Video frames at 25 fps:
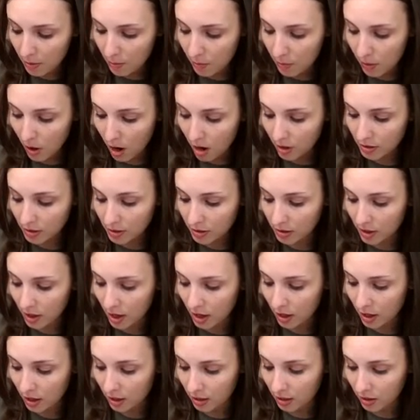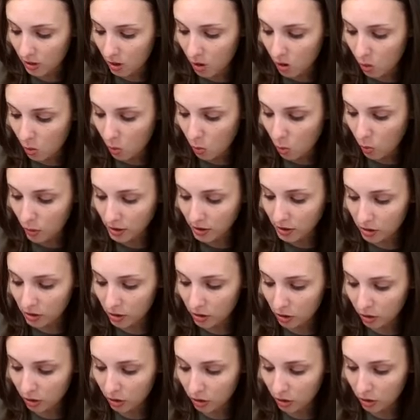box and
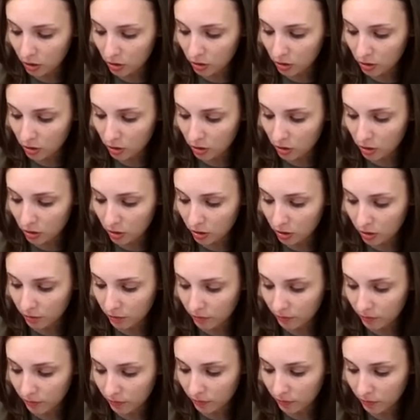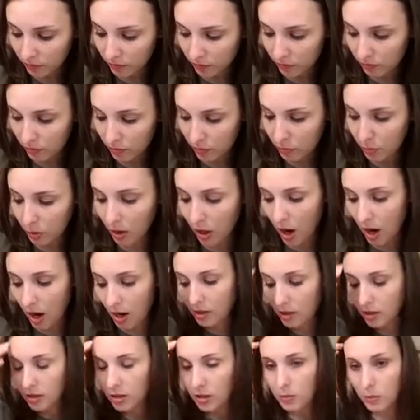whisker
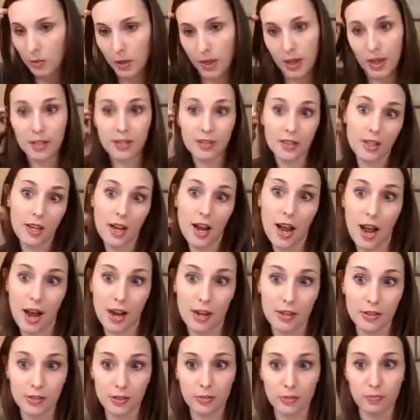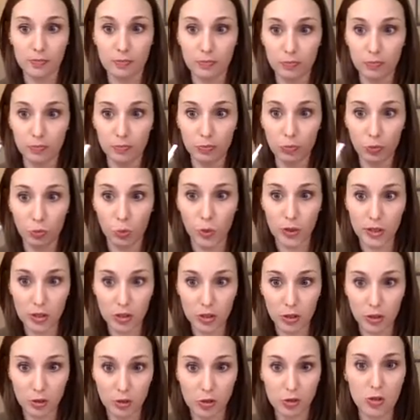plot because it has
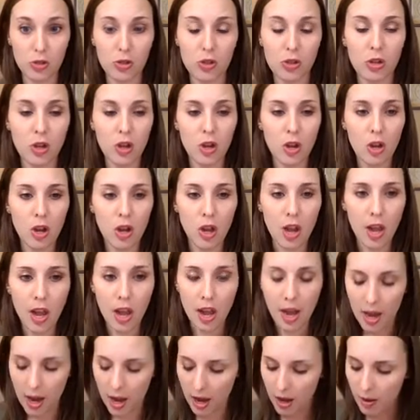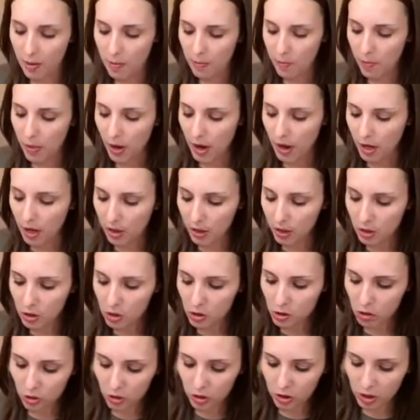whiskers, but
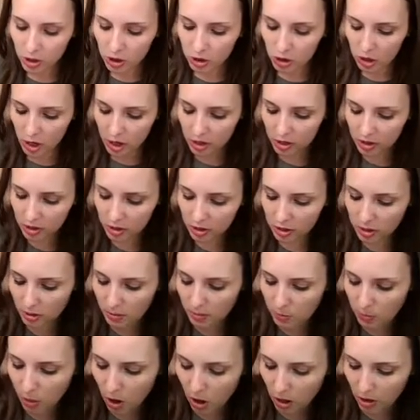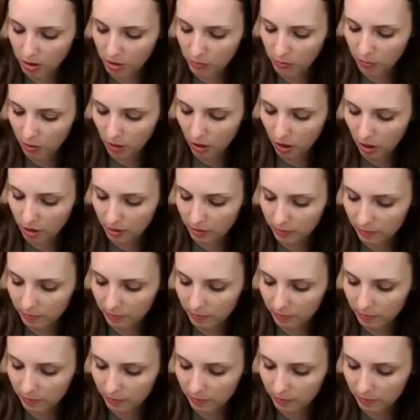usually just box plot.